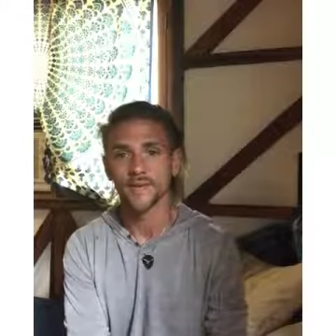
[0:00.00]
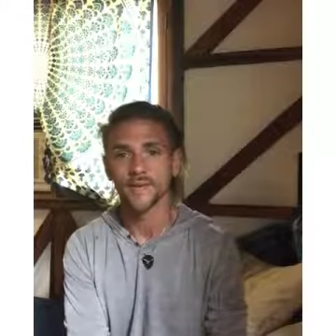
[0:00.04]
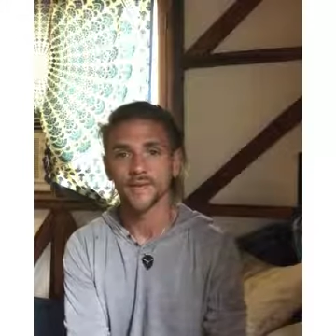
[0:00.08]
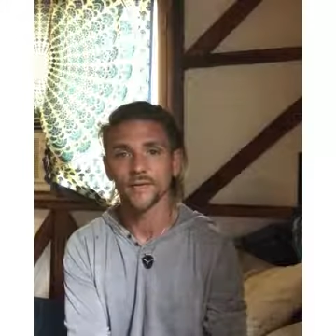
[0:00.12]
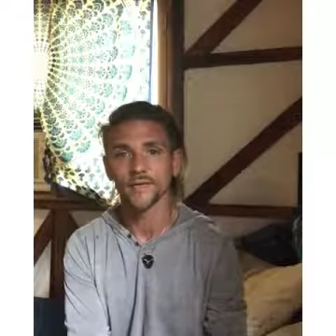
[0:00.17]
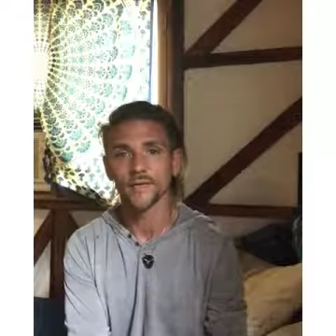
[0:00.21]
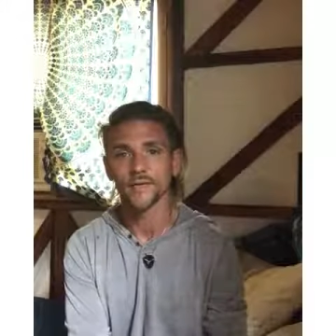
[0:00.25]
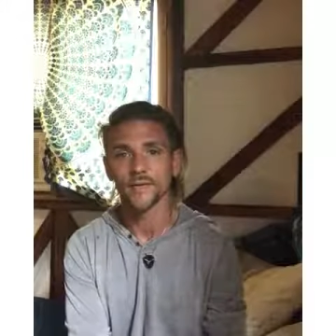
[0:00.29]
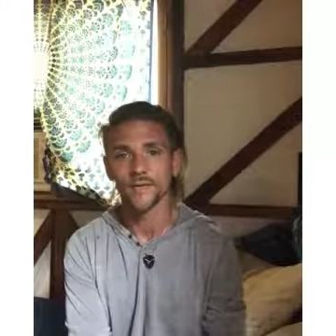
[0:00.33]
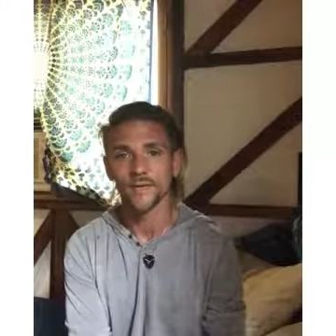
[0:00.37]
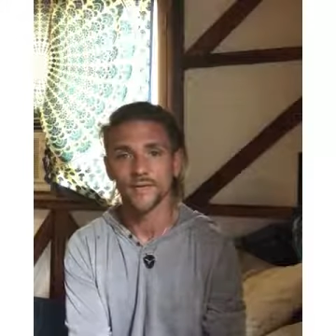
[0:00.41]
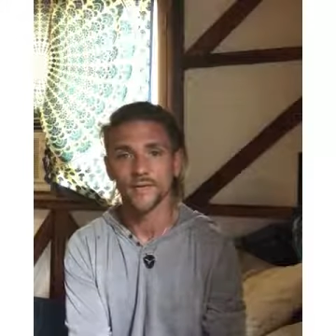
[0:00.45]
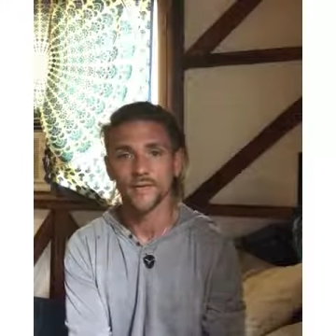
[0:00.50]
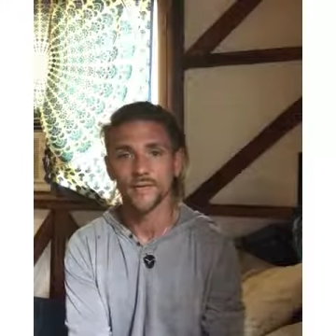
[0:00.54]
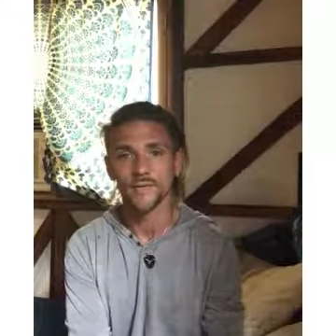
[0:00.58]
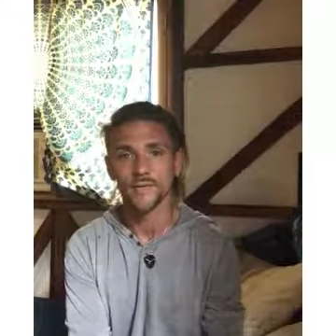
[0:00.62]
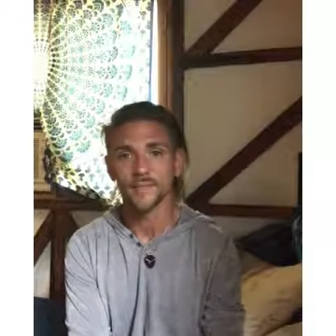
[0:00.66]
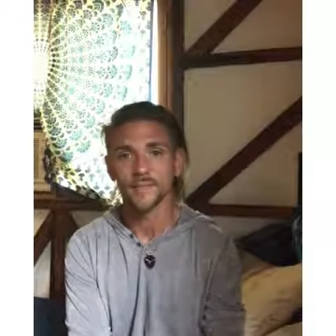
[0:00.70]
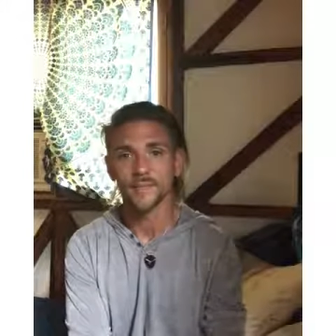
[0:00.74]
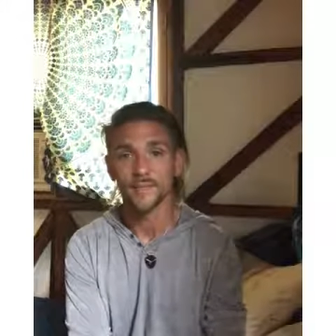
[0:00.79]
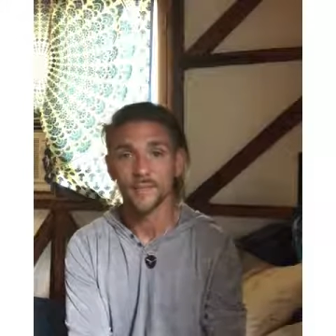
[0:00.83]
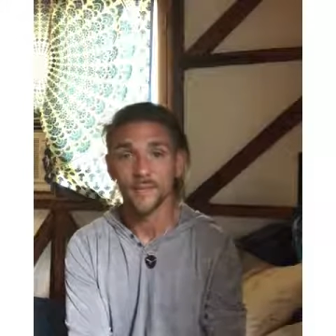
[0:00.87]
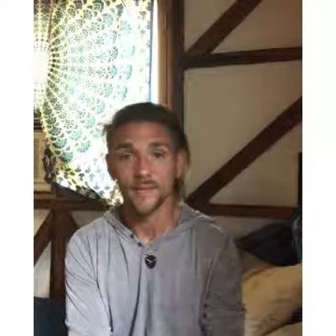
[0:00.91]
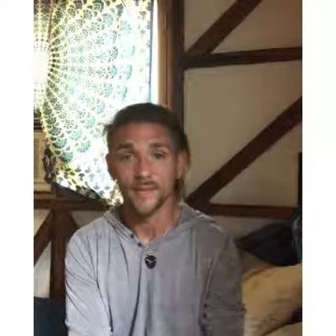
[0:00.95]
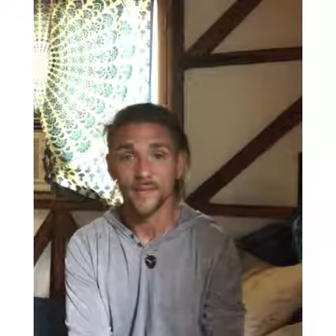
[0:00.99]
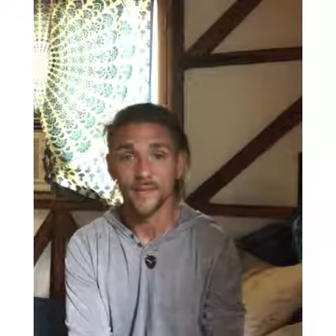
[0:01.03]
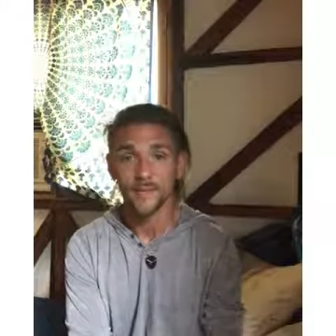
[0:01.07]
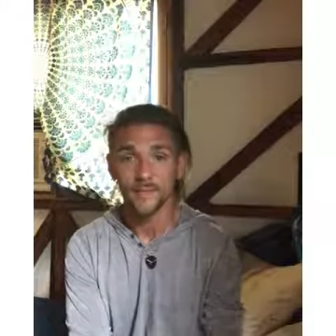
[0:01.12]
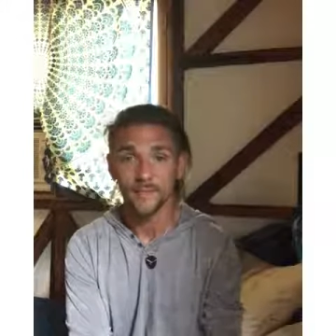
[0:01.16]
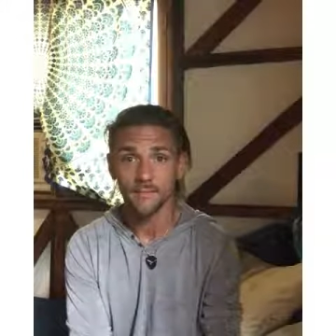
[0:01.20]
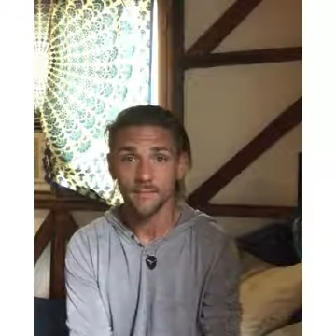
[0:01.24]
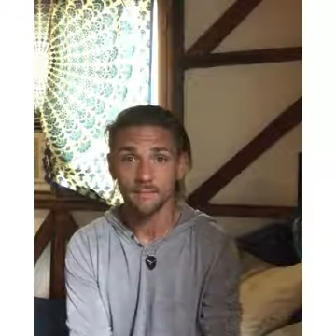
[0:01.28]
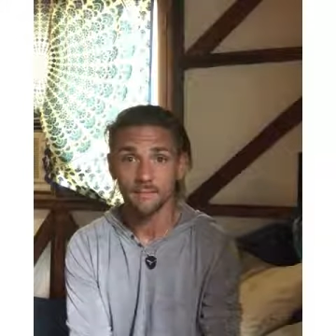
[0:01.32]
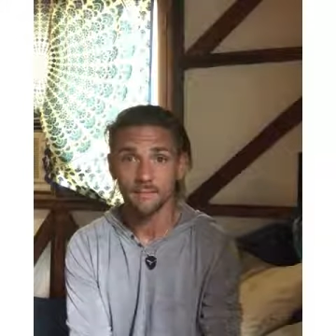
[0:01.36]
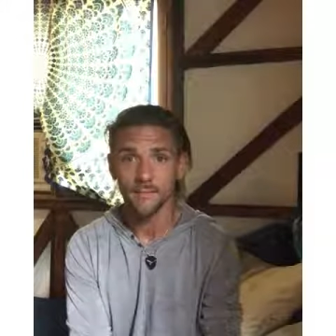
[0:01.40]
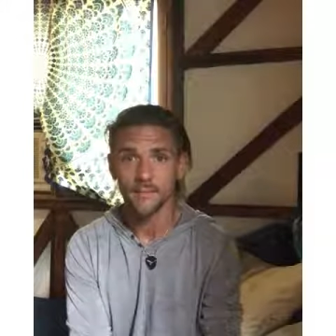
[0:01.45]
Earth seems to
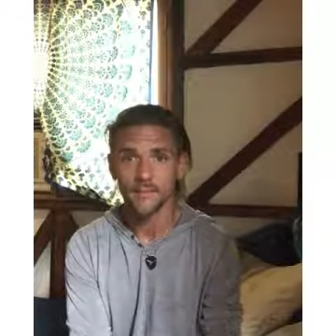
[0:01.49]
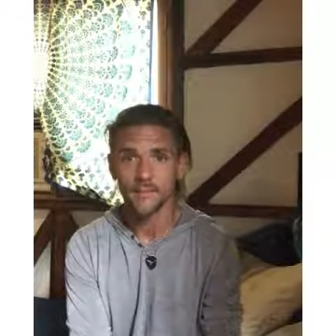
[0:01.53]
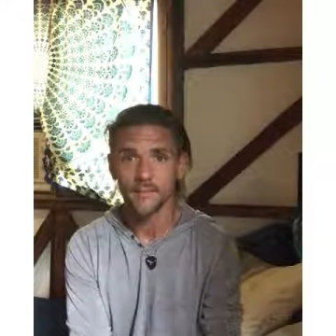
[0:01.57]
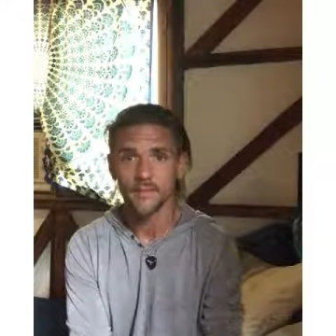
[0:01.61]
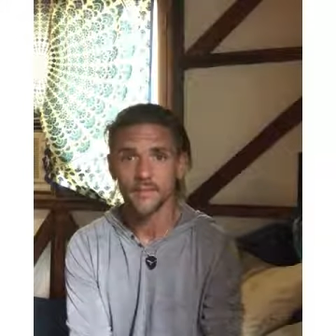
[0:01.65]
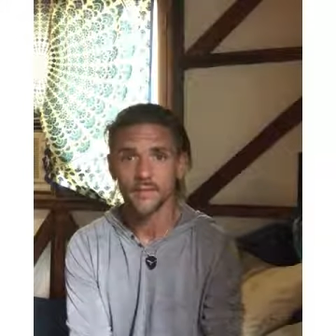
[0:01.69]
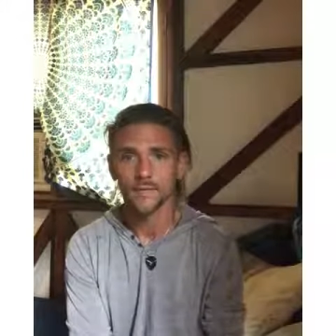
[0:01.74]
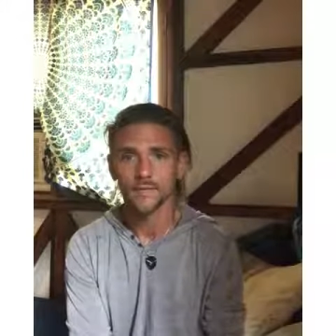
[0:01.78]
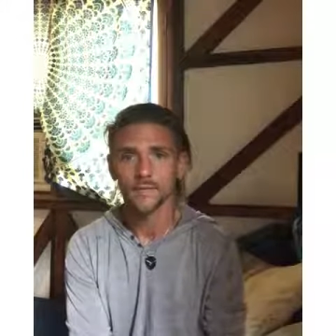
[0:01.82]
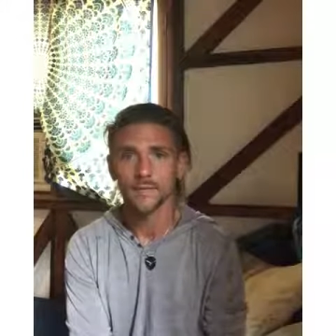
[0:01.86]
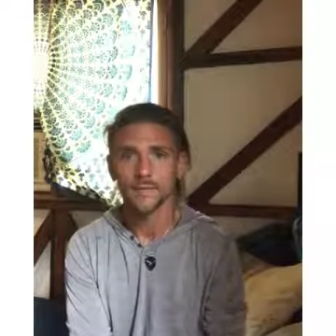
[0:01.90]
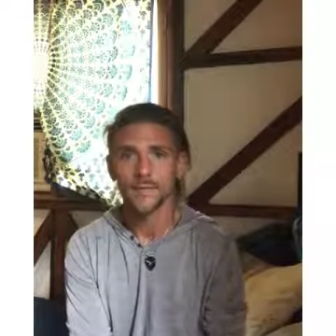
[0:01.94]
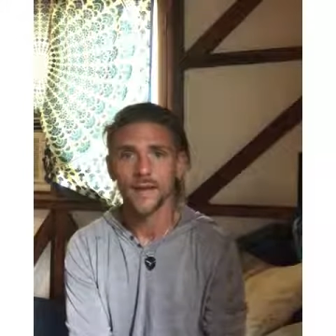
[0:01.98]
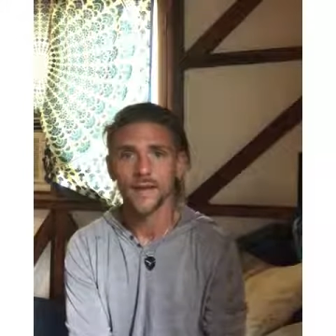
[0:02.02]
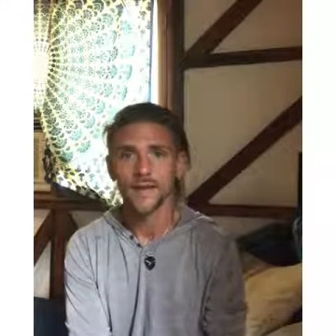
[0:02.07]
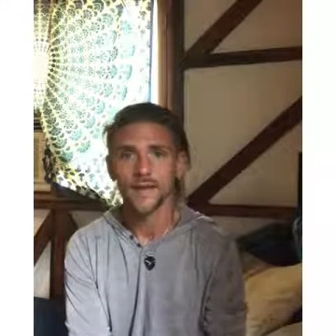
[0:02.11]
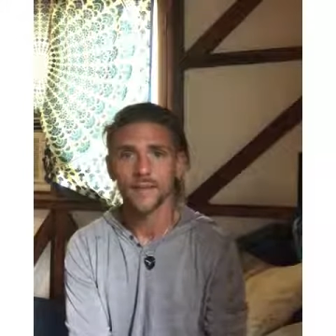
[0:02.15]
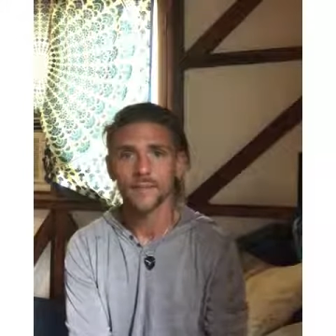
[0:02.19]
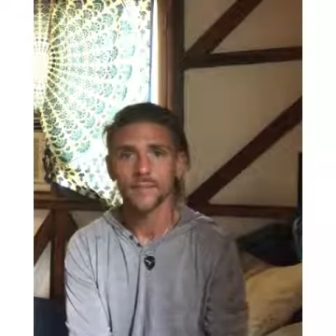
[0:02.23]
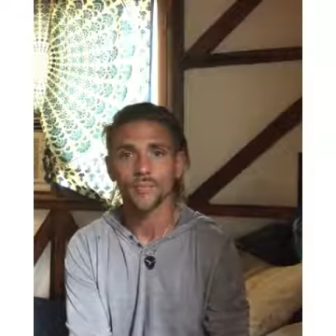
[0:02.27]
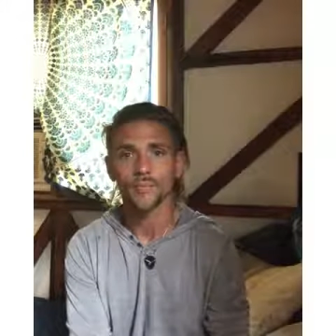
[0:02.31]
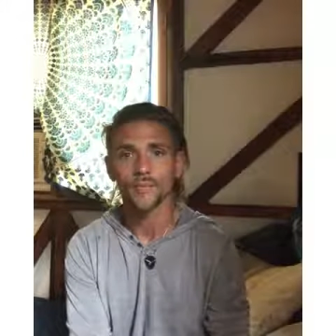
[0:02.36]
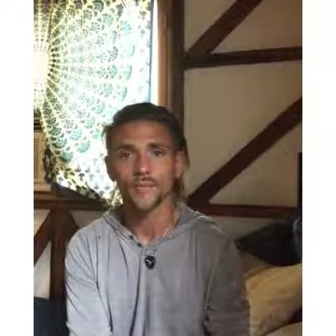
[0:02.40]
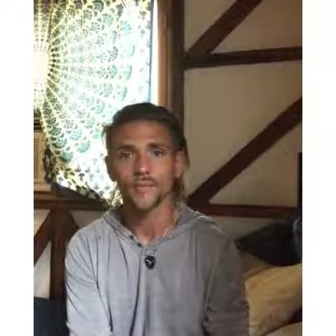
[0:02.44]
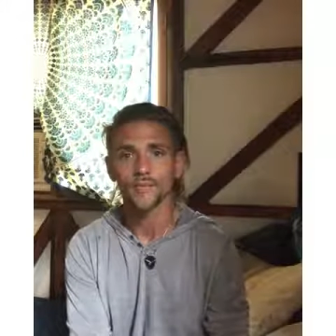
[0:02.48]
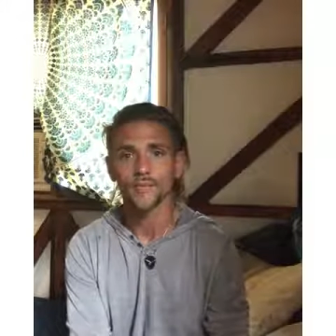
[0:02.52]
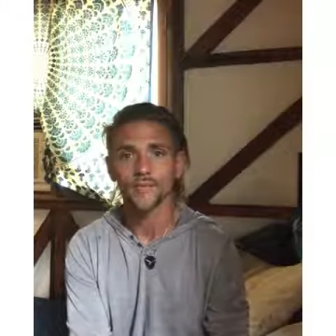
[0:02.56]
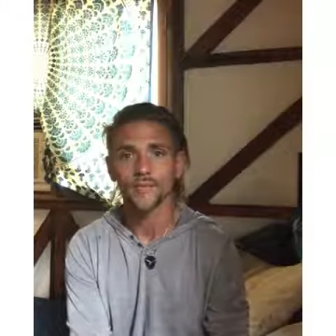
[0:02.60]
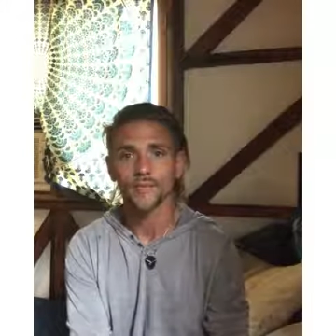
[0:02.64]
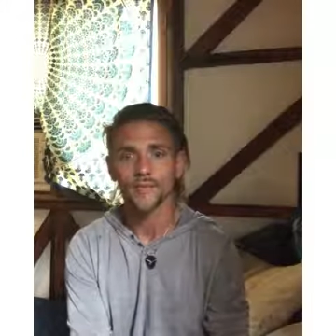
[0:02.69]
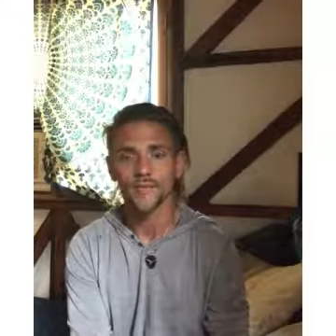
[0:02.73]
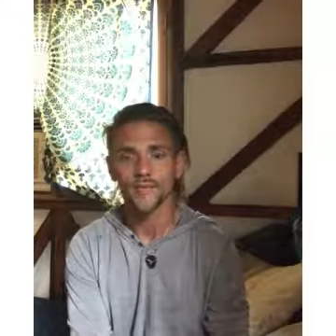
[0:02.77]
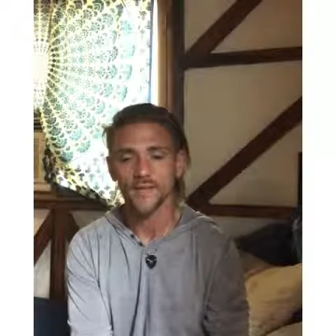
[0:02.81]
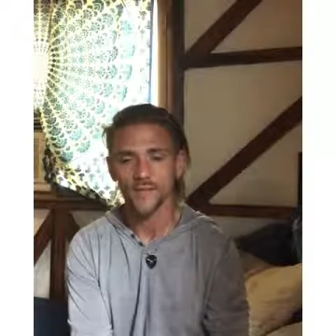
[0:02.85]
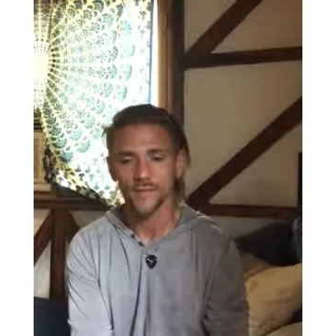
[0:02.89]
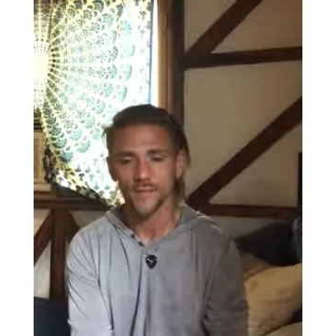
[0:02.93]
be the remaining portion
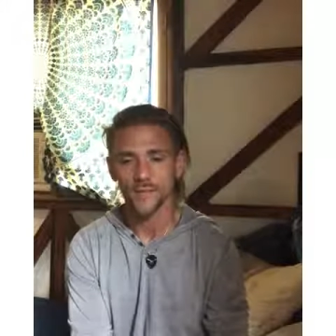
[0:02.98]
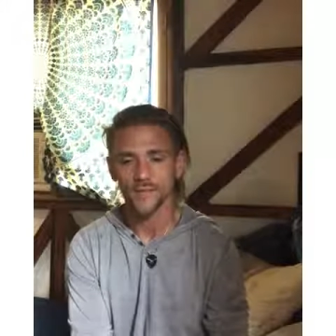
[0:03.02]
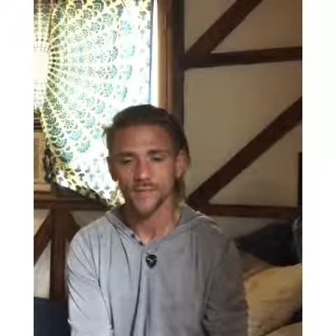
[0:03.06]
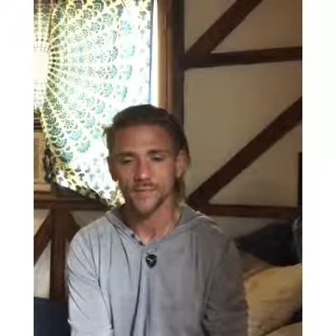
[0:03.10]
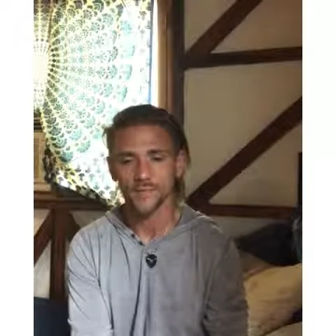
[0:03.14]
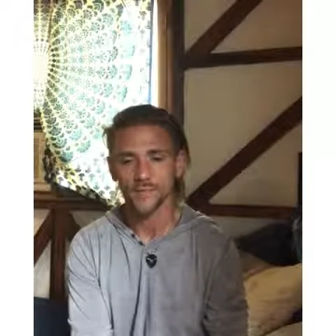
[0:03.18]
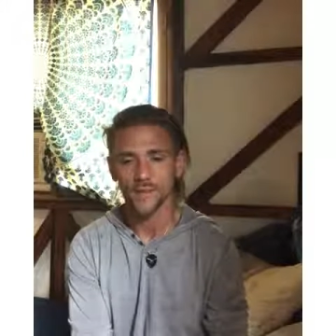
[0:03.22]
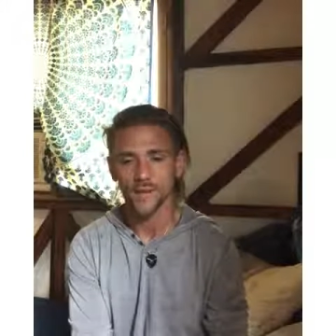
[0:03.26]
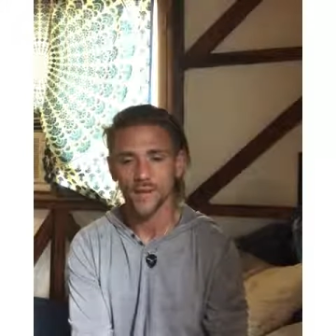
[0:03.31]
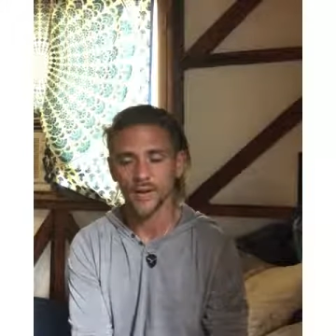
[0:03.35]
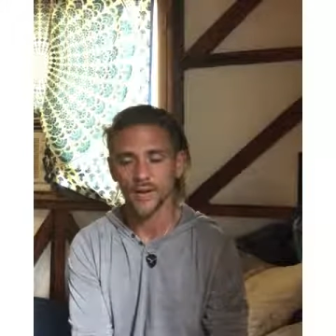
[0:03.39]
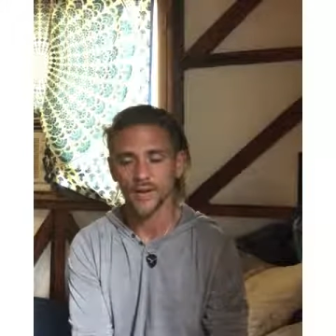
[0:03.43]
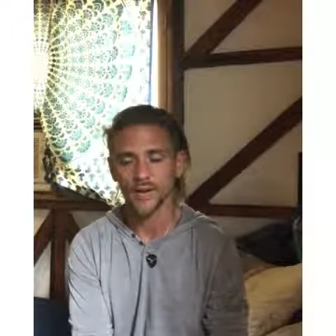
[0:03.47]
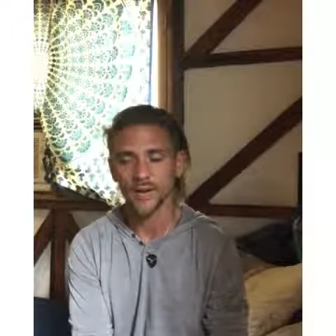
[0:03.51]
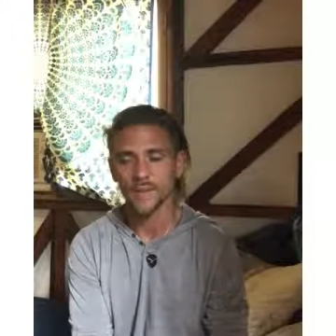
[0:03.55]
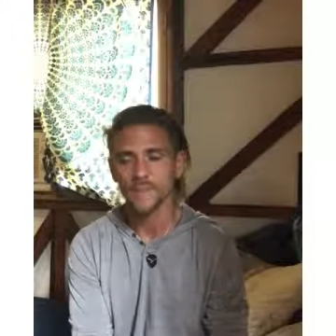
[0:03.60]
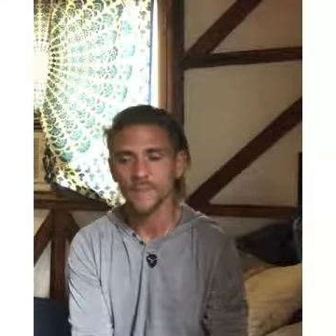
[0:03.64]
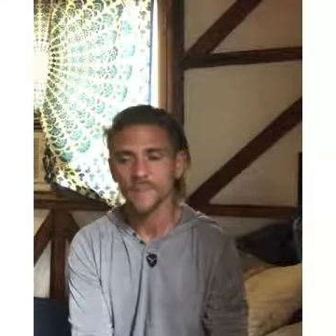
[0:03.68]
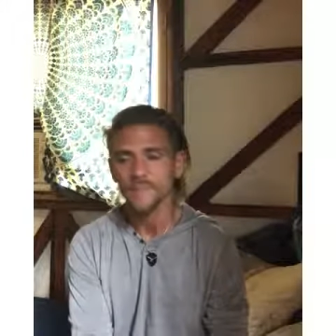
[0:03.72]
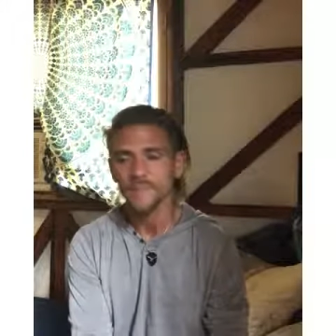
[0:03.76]
of this, which is why